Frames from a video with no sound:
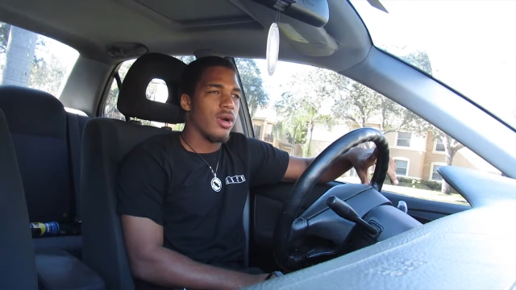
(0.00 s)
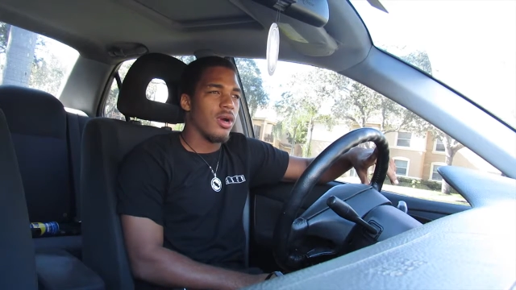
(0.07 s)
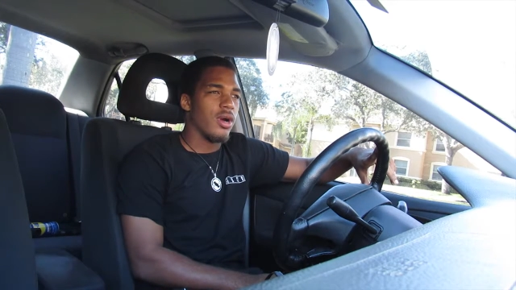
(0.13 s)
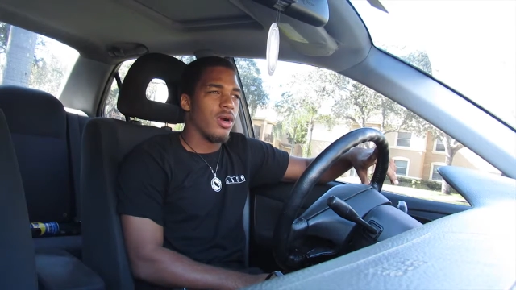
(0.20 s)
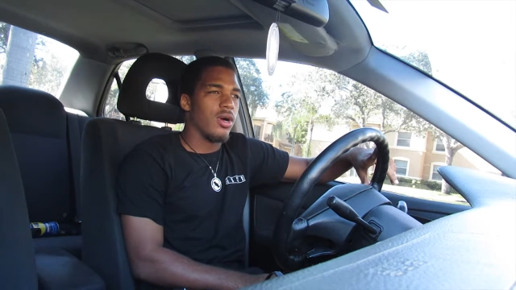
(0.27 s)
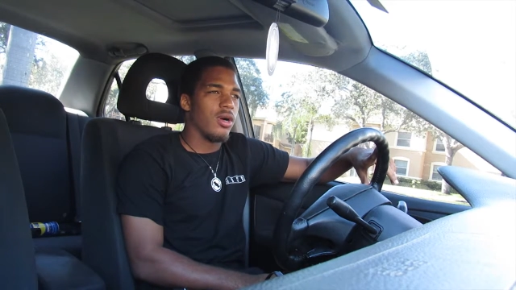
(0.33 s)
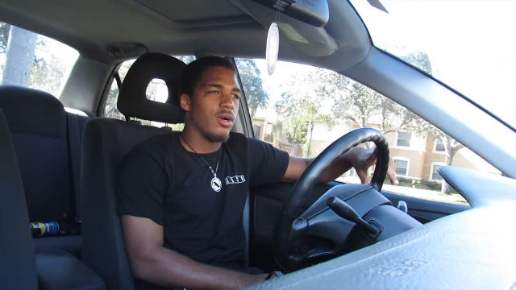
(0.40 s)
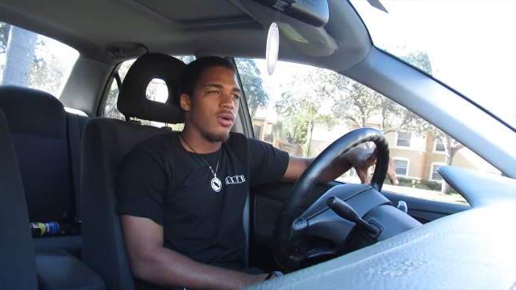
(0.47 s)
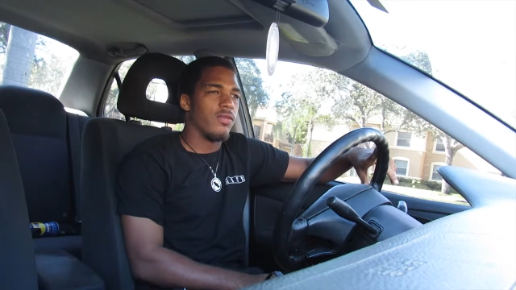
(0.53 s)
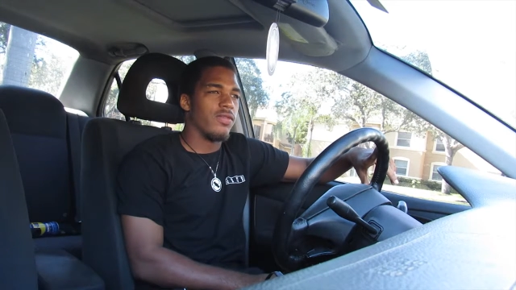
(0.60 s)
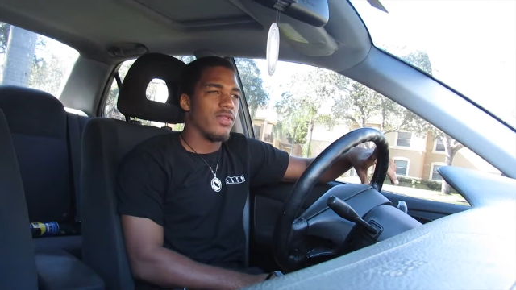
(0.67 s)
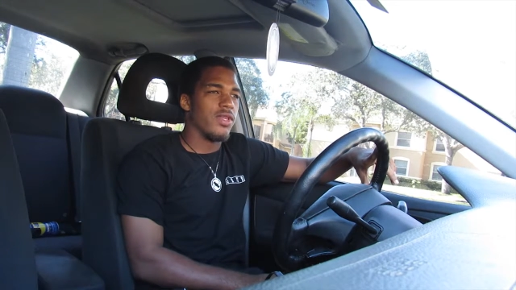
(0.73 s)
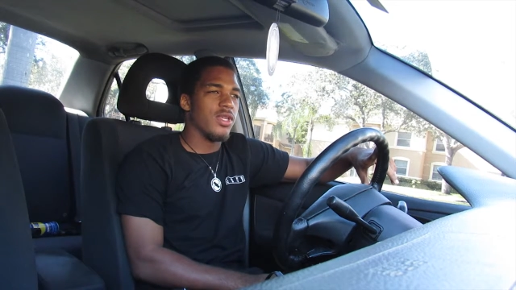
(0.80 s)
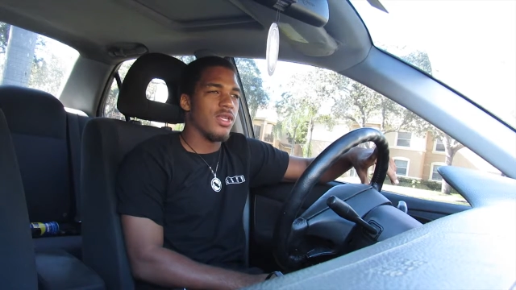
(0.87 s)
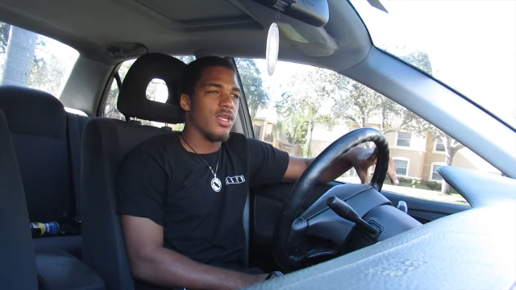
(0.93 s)
of
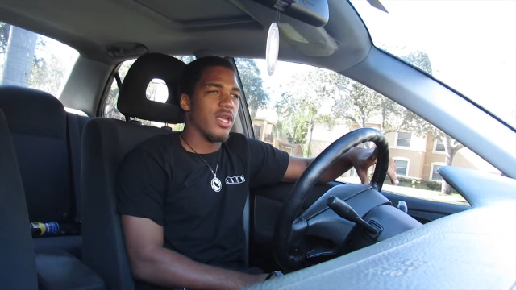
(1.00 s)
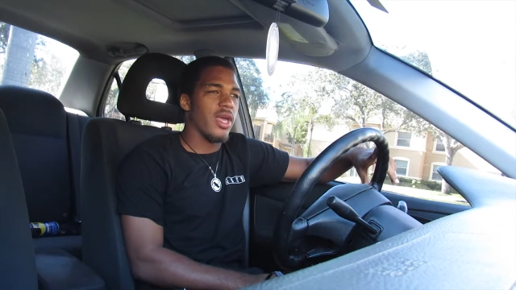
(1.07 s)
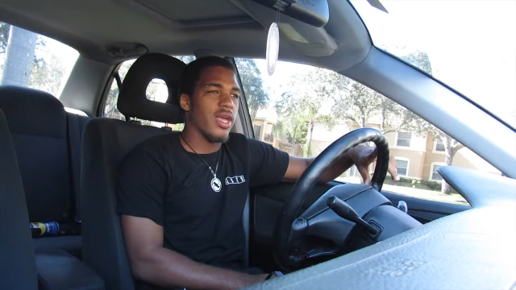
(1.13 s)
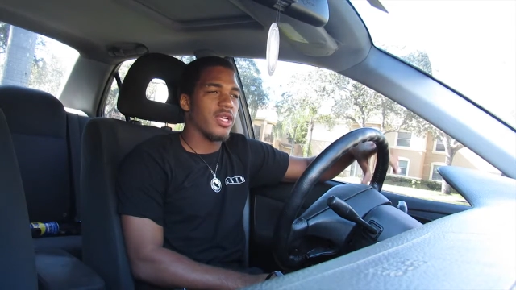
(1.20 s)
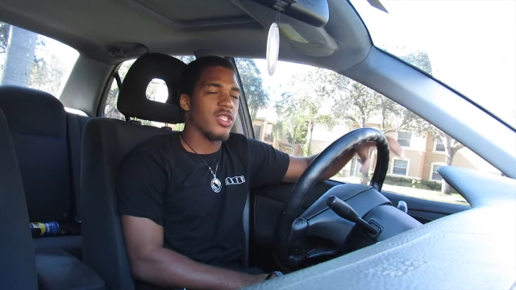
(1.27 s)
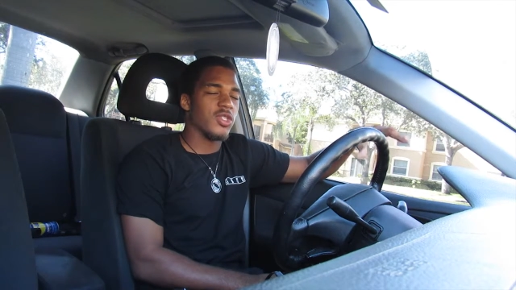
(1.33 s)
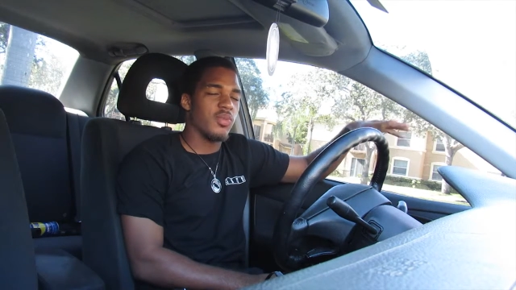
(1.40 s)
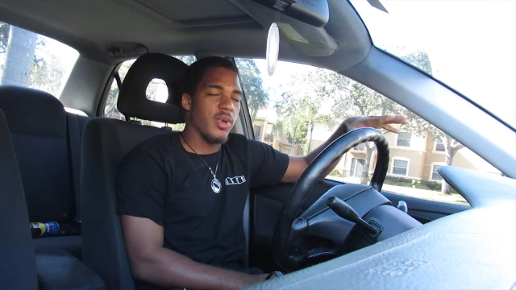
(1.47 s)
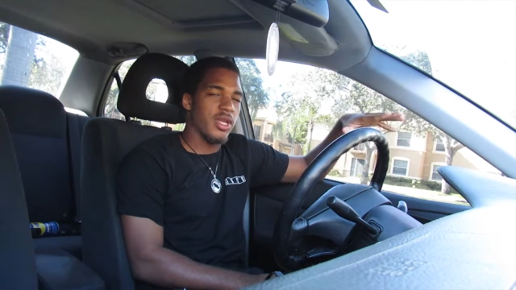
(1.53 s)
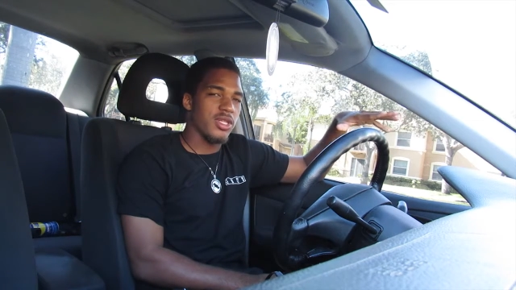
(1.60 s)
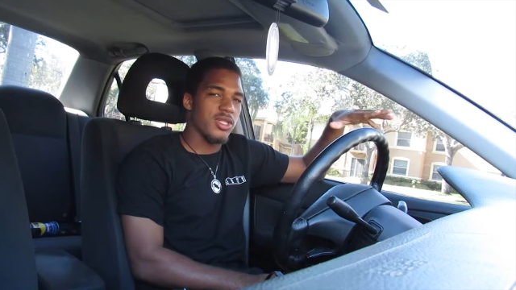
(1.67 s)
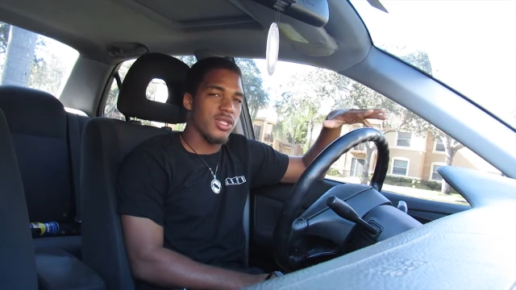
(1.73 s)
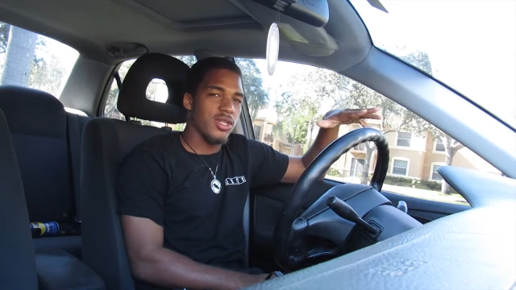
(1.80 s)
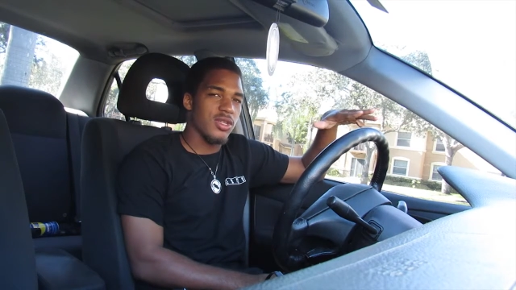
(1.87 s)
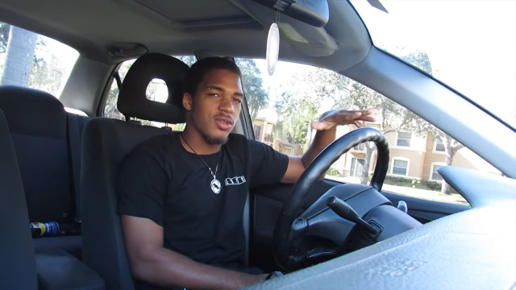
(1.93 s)
the
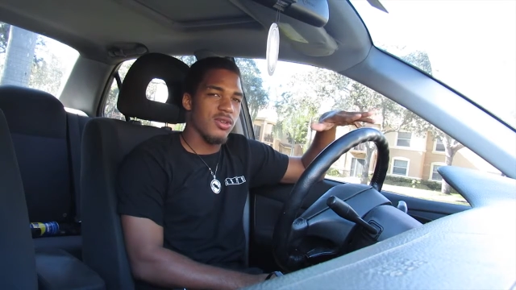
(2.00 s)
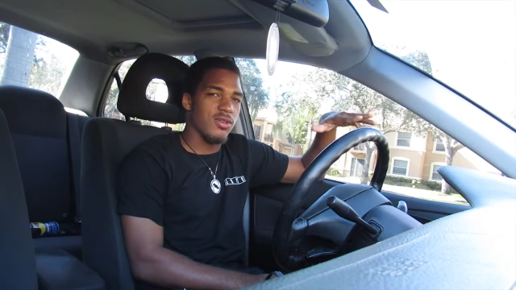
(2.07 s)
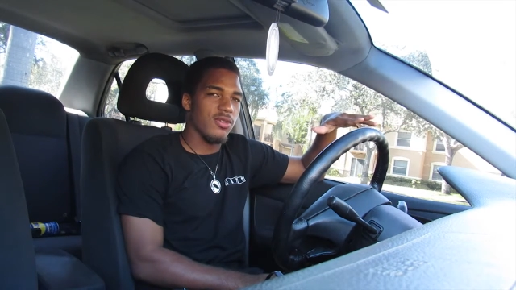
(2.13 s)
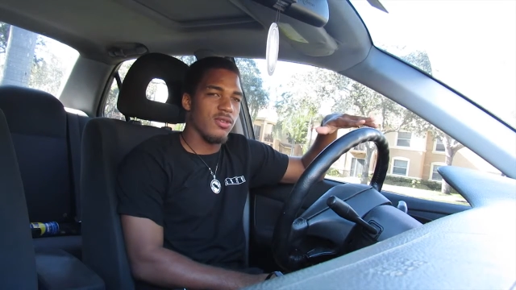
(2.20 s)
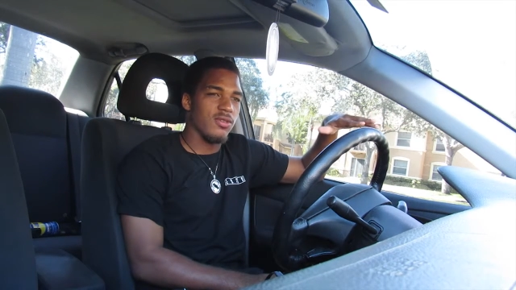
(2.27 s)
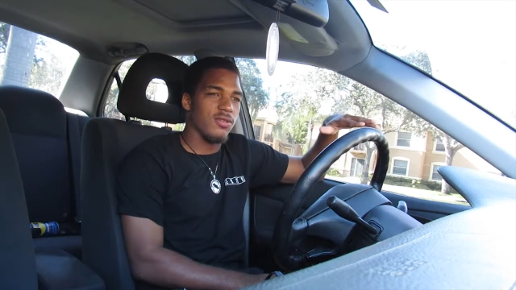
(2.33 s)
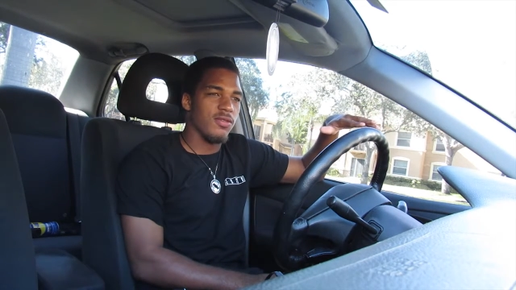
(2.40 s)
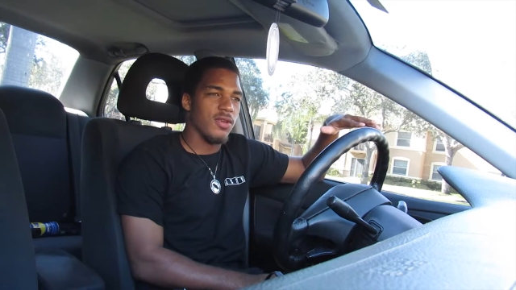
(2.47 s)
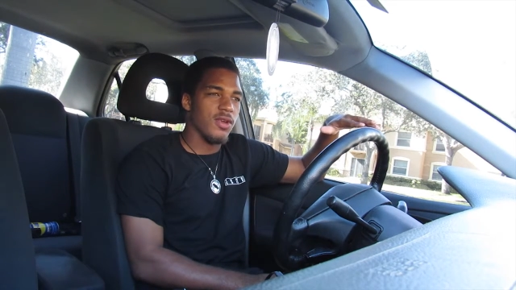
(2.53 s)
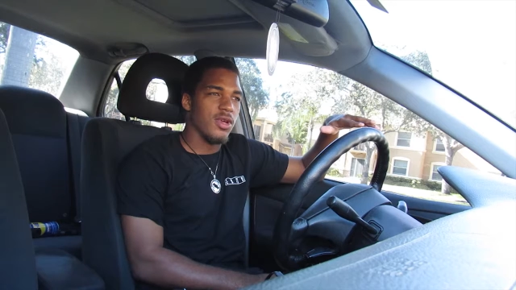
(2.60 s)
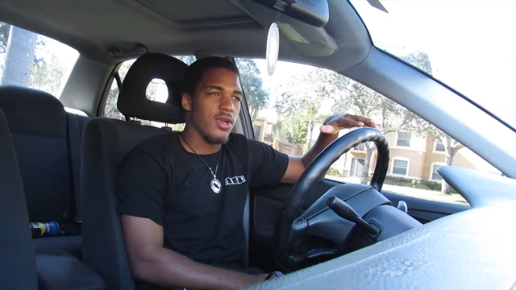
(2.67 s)
expensive